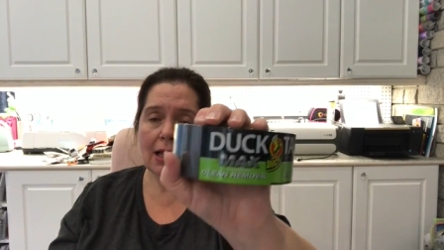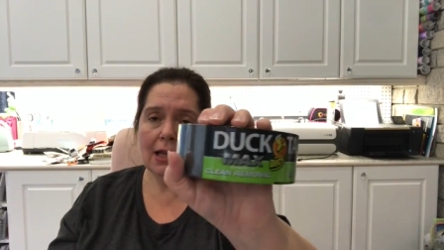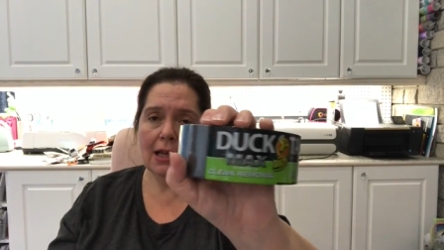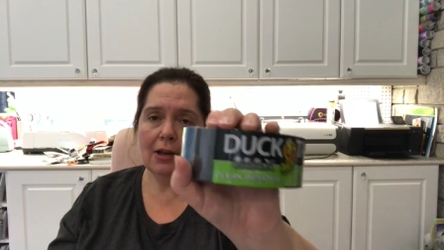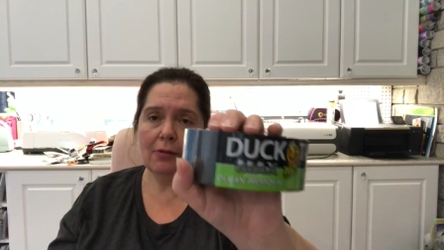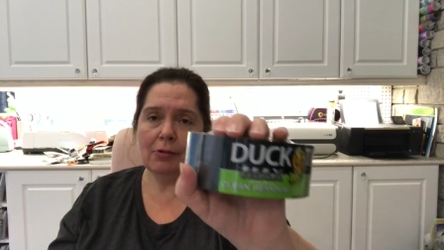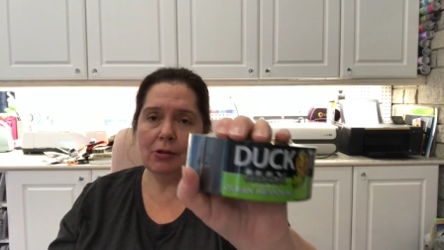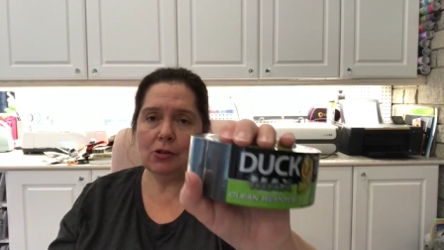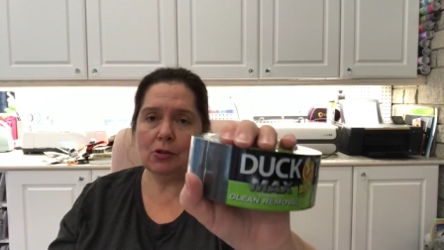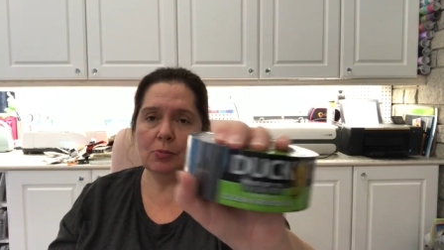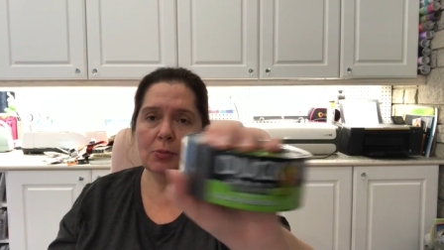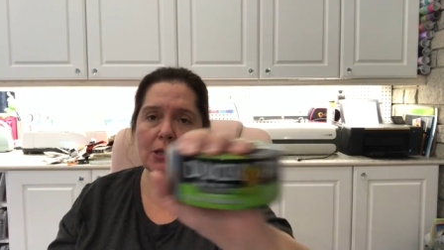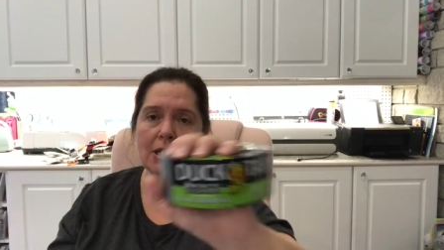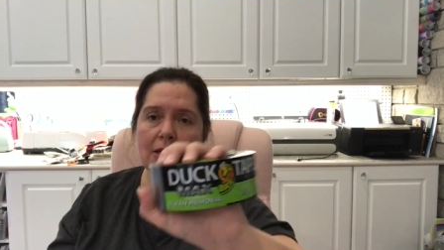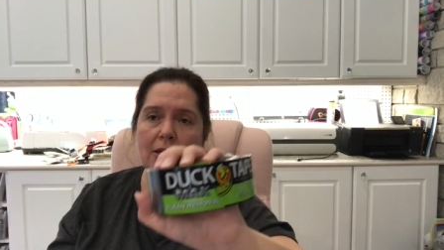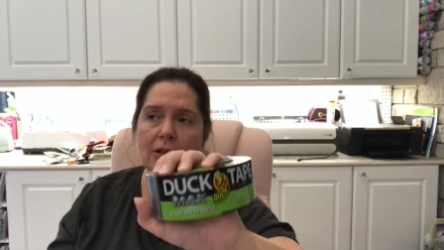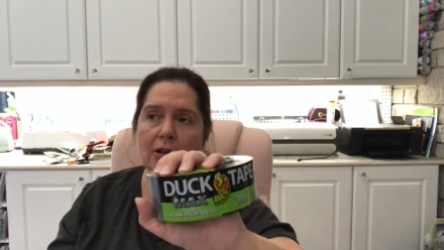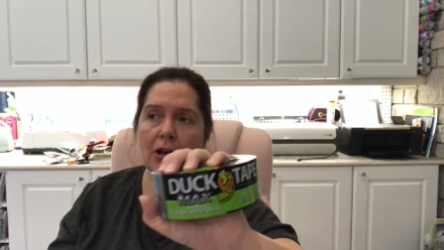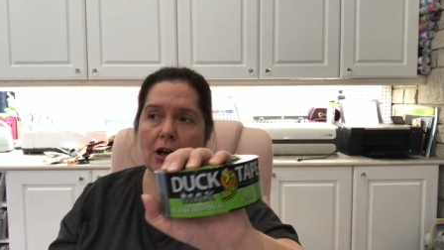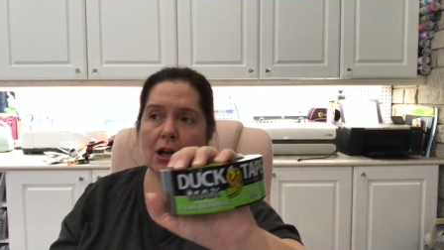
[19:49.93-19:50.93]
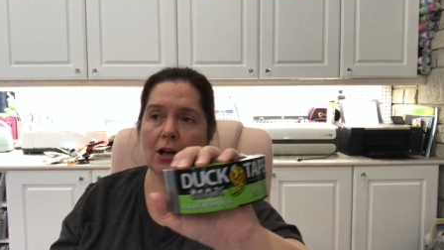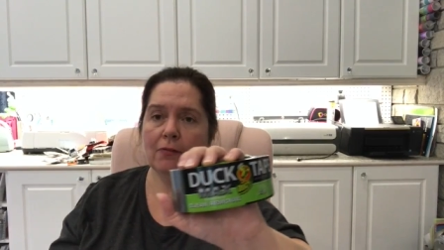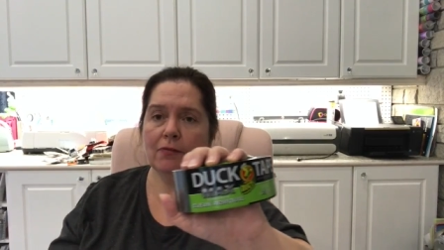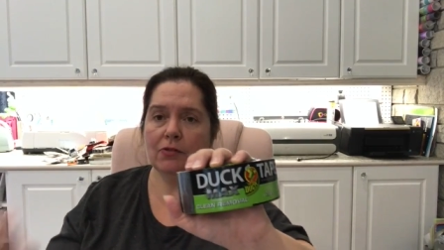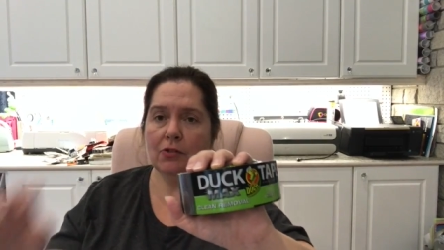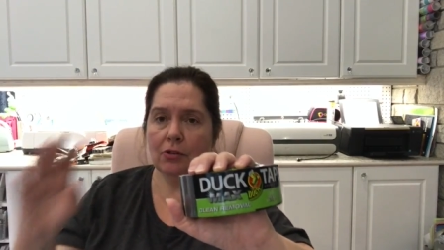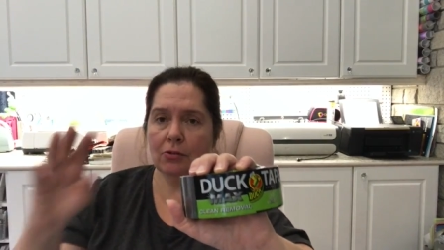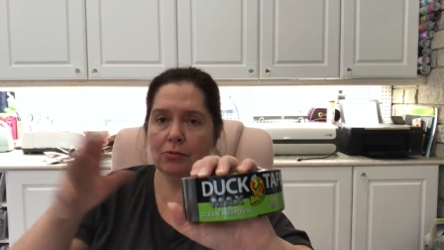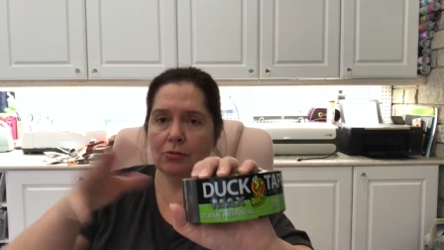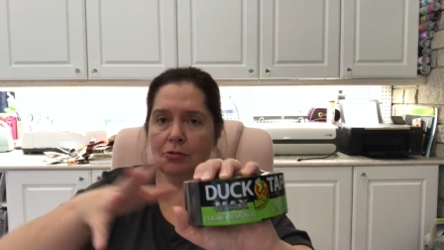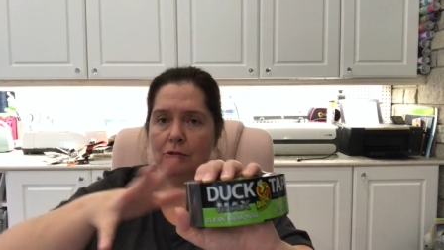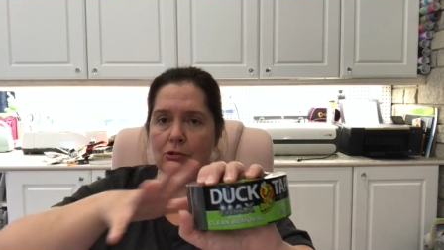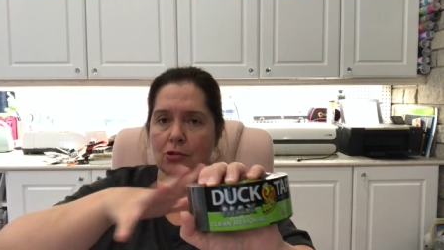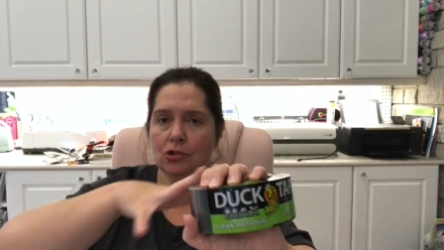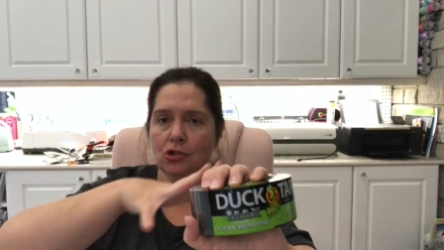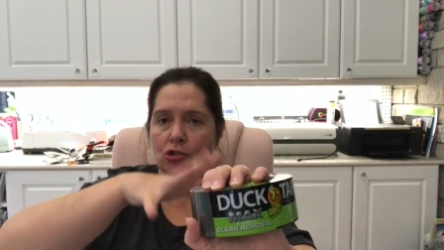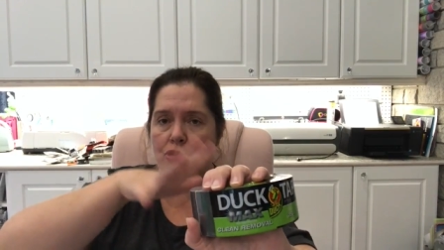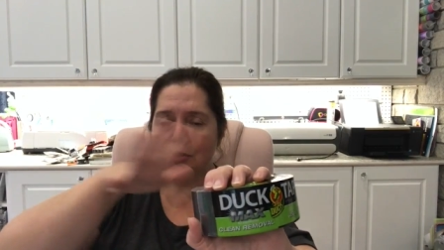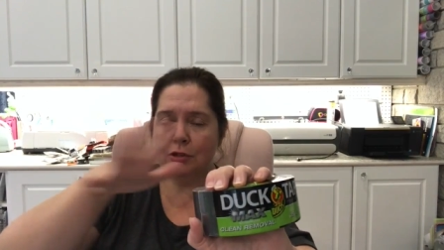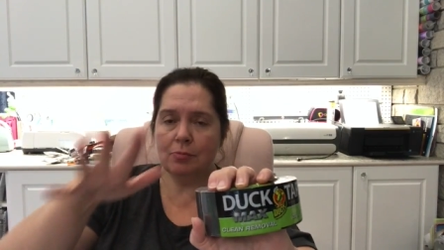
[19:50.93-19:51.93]
and when you peel it off, there
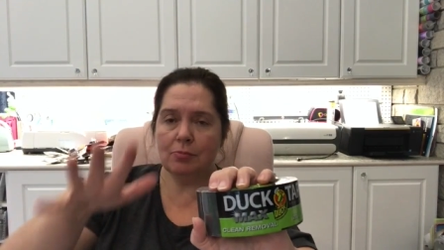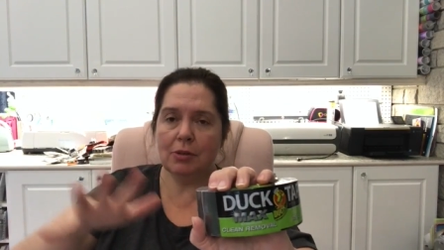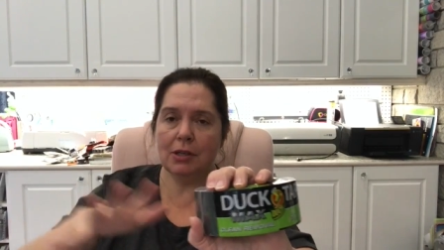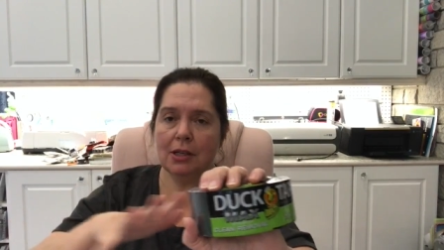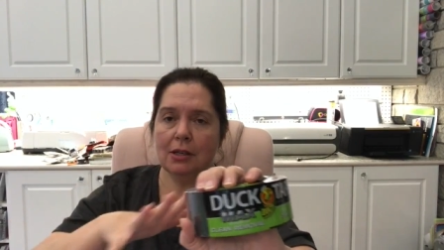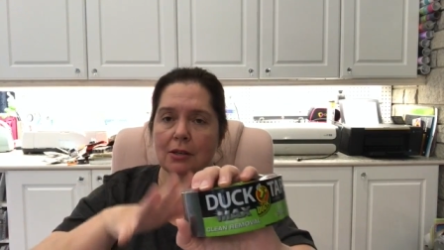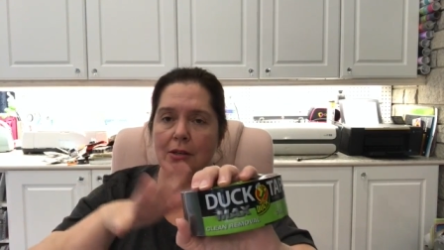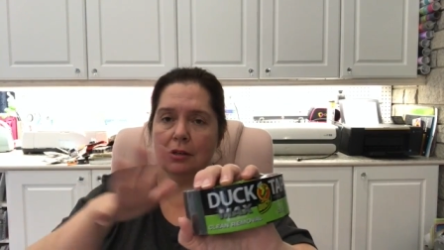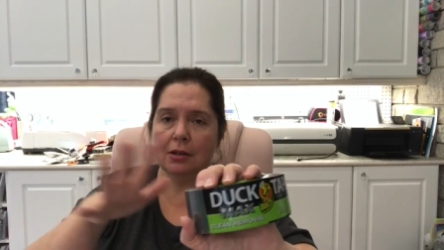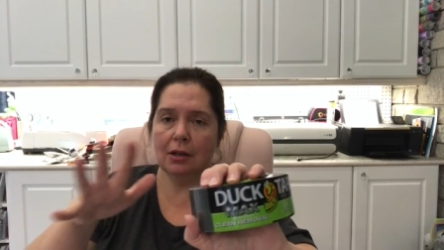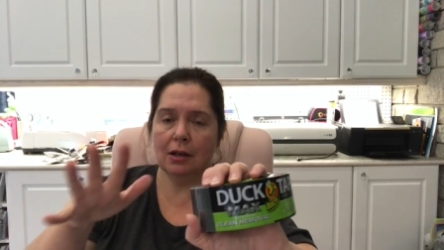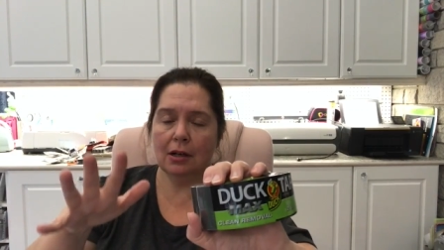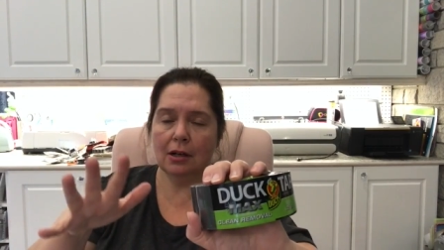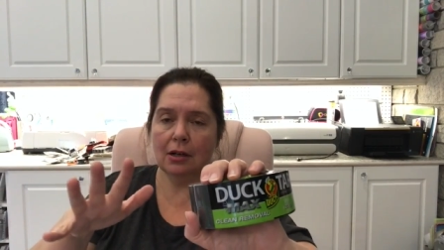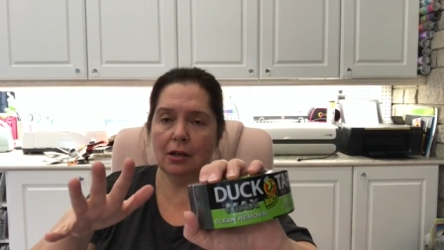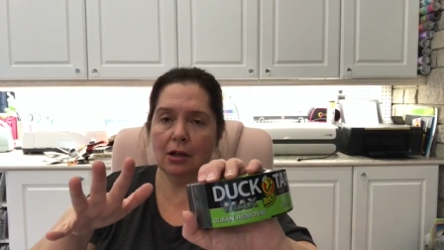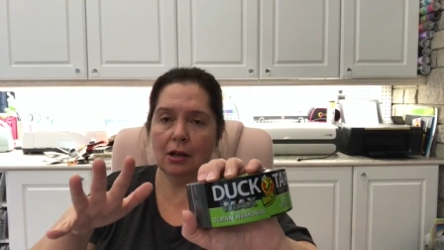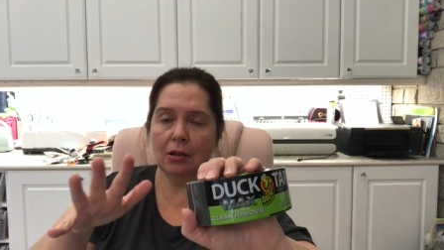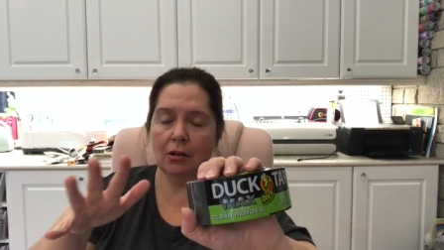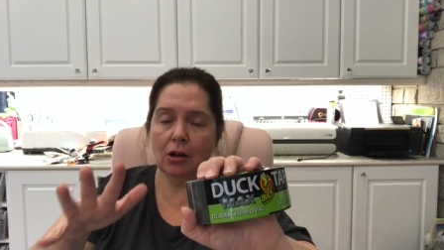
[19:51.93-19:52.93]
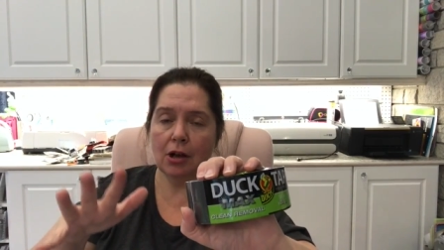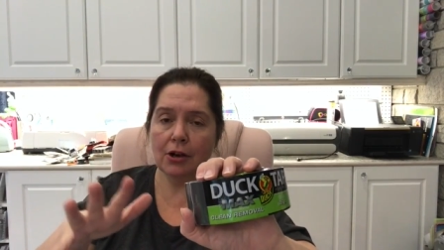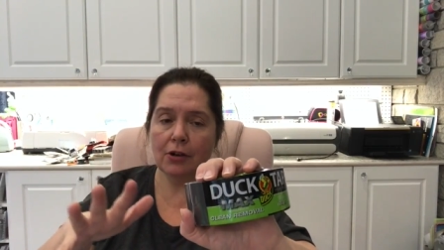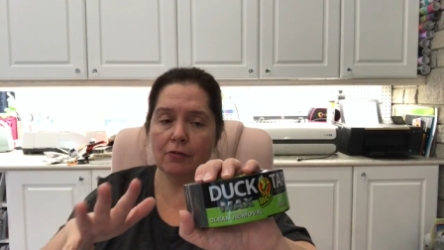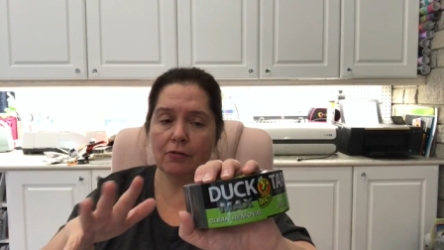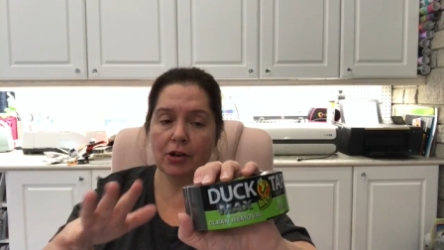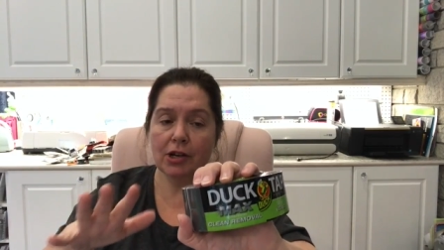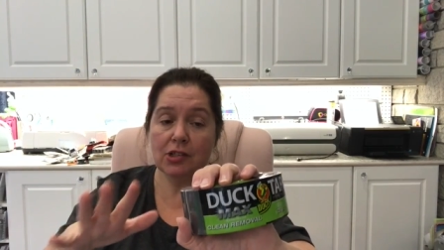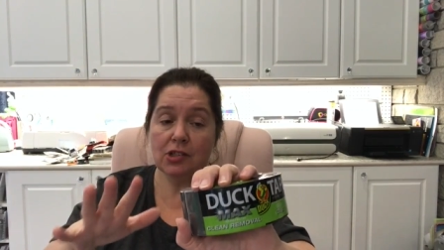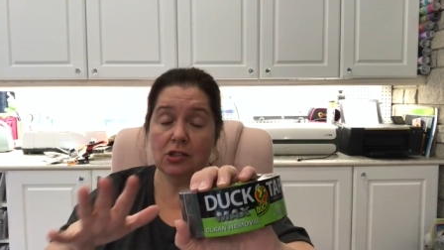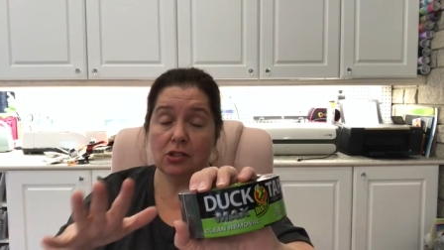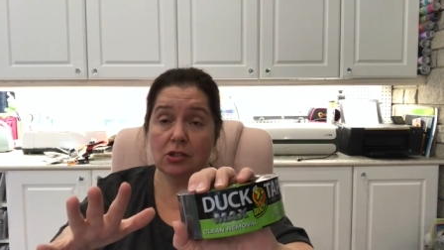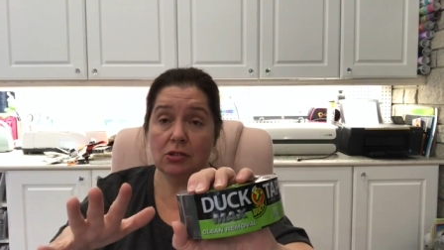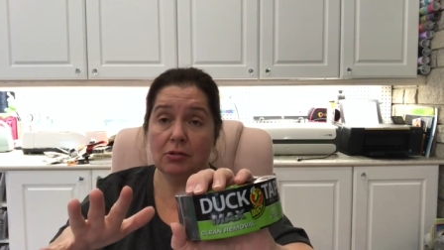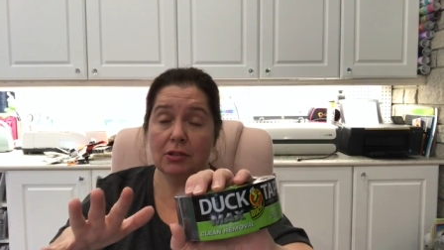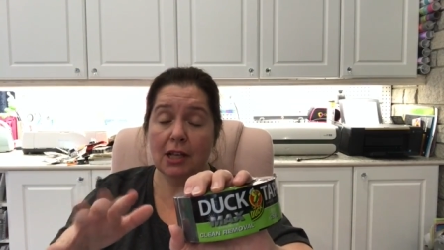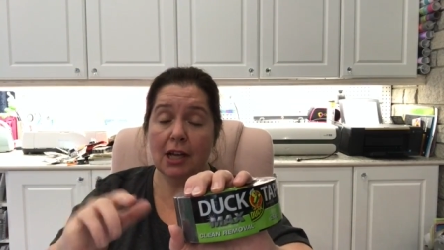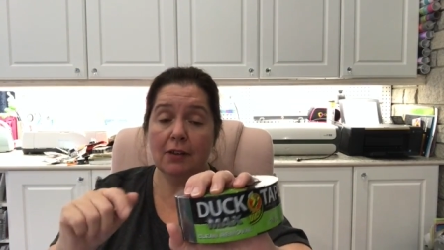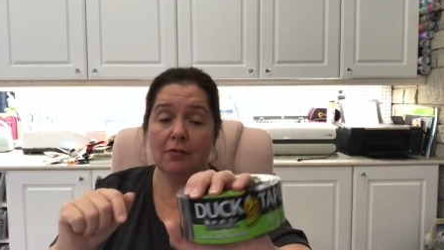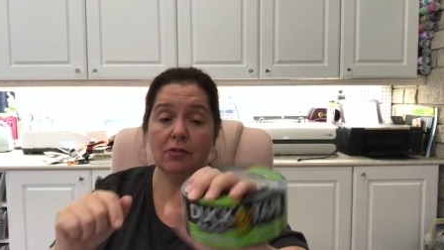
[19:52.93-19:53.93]
shouldn't be a lot of
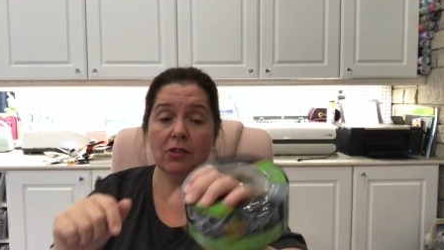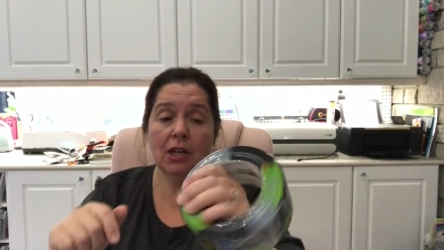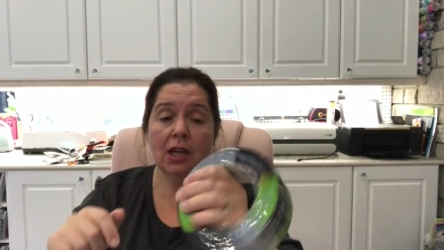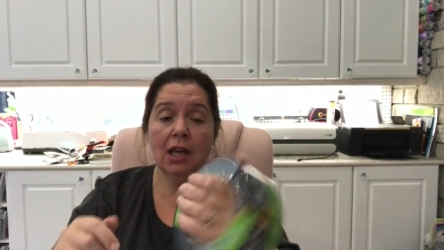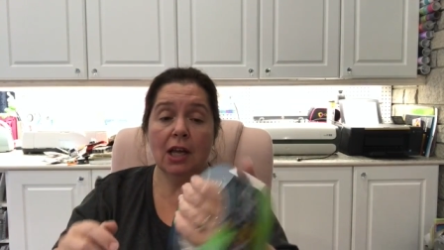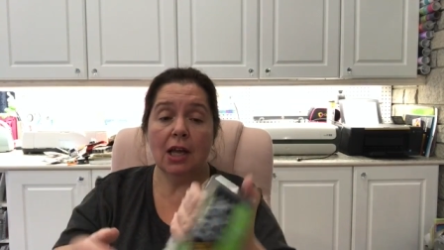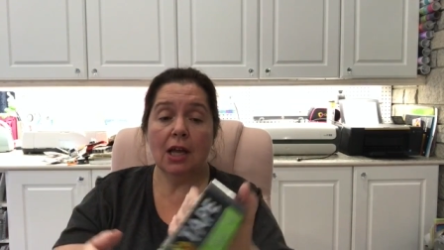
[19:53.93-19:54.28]
residue left.